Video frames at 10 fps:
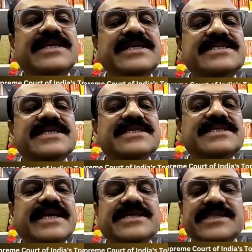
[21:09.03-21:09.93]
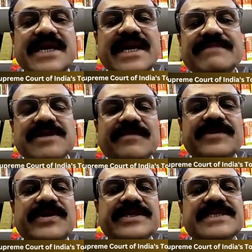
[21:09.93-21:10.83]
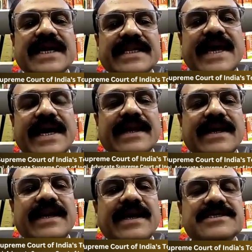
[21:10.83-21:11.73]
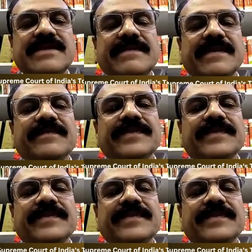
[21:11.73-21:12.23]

These 3 types of duties are there in custom.